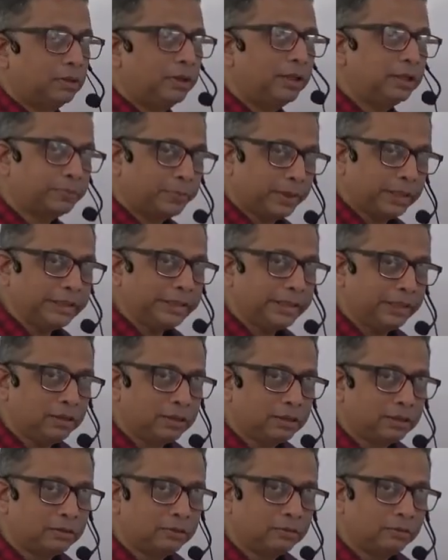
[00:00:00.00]

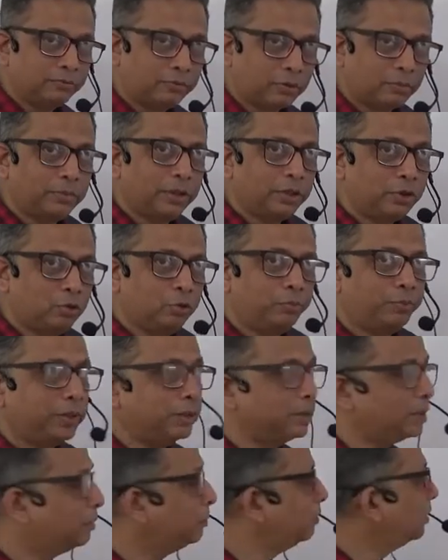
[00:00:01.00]
dispersions from these two
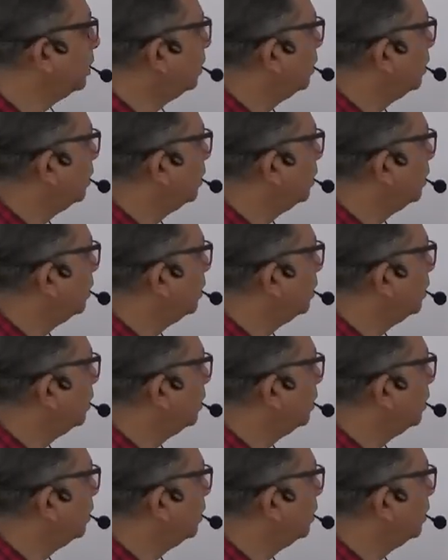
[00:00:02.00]
prisms,